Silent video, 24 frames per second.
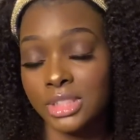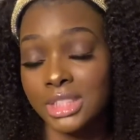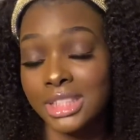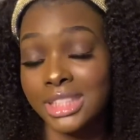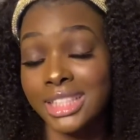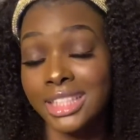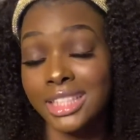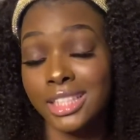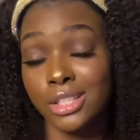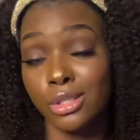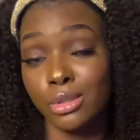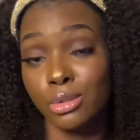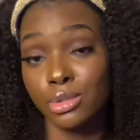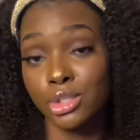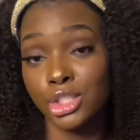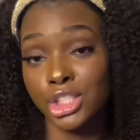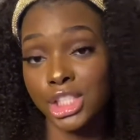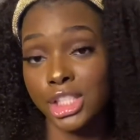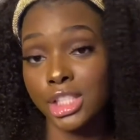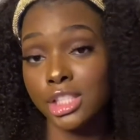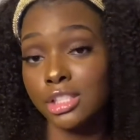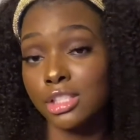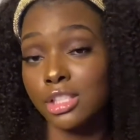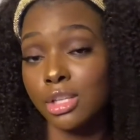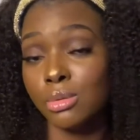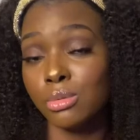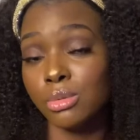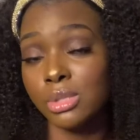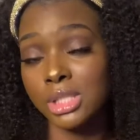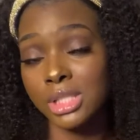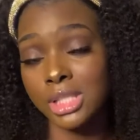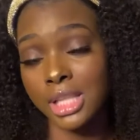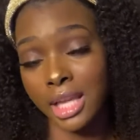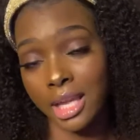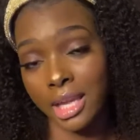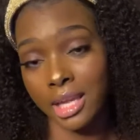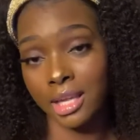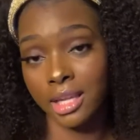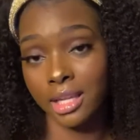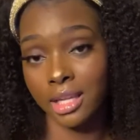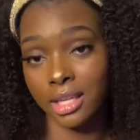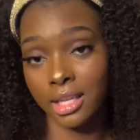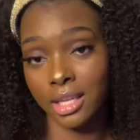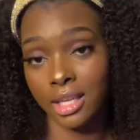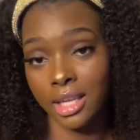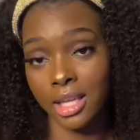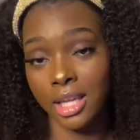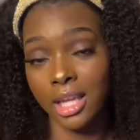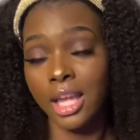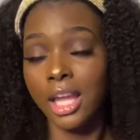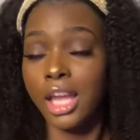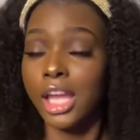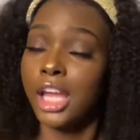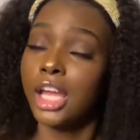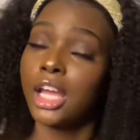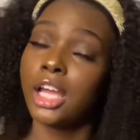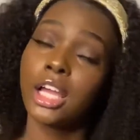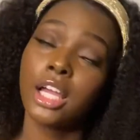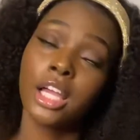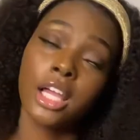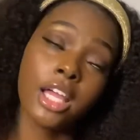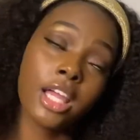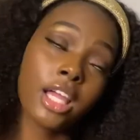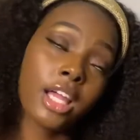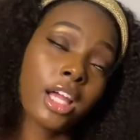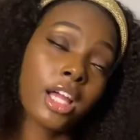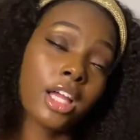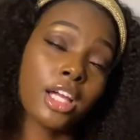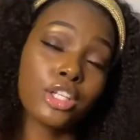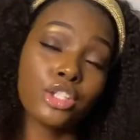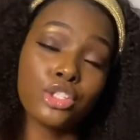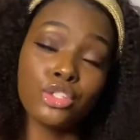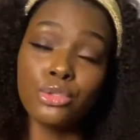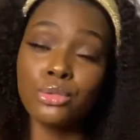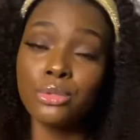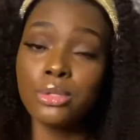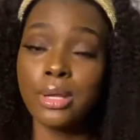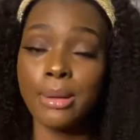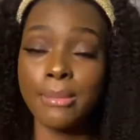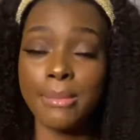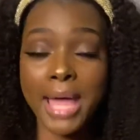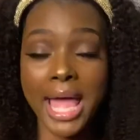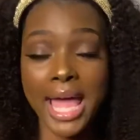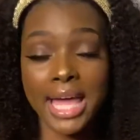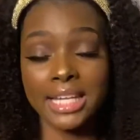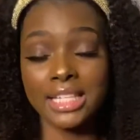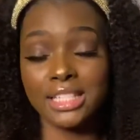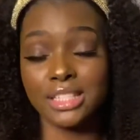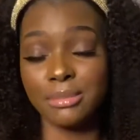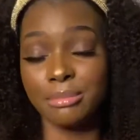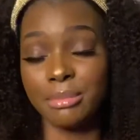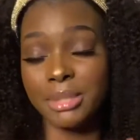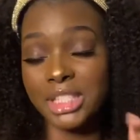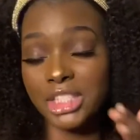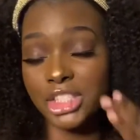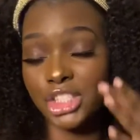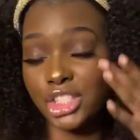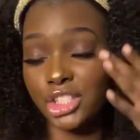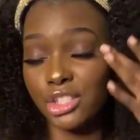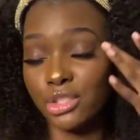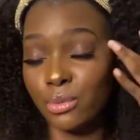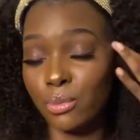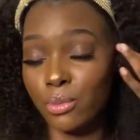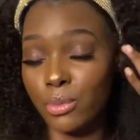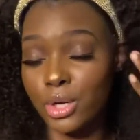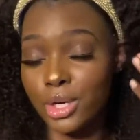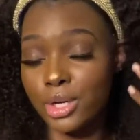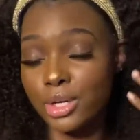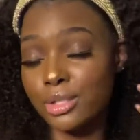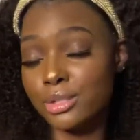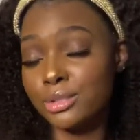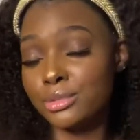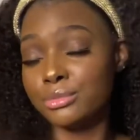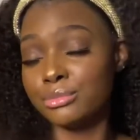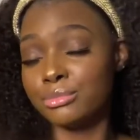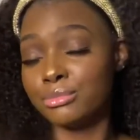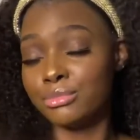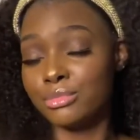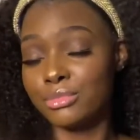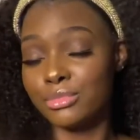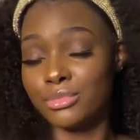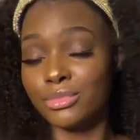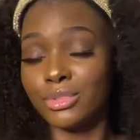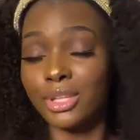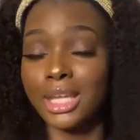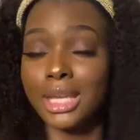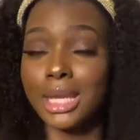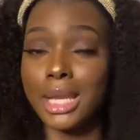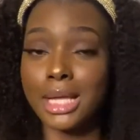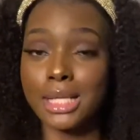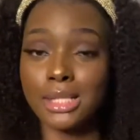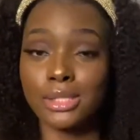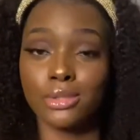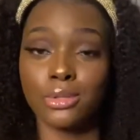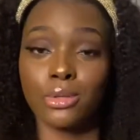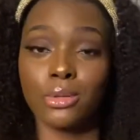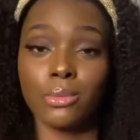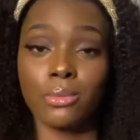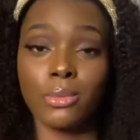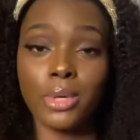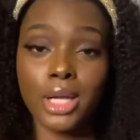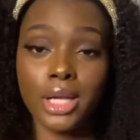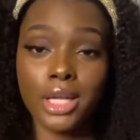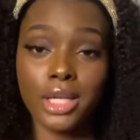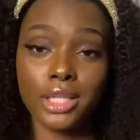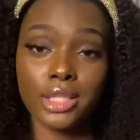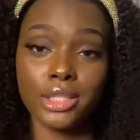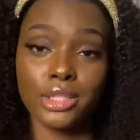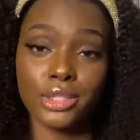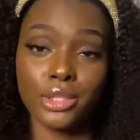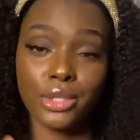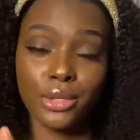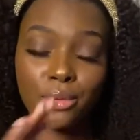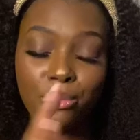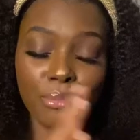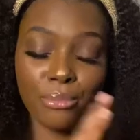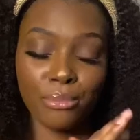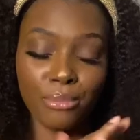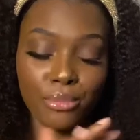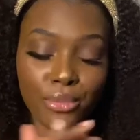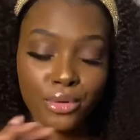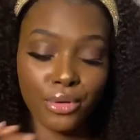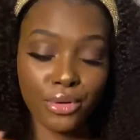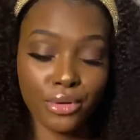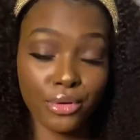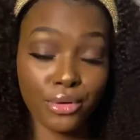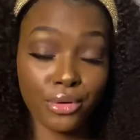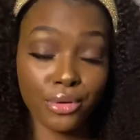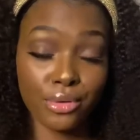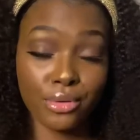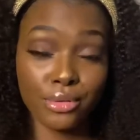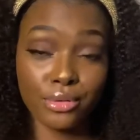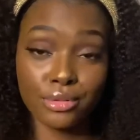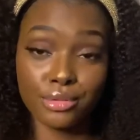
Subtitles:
Your shit don't stink. Cause you the baddest bitch in the world. And that's on what? Her.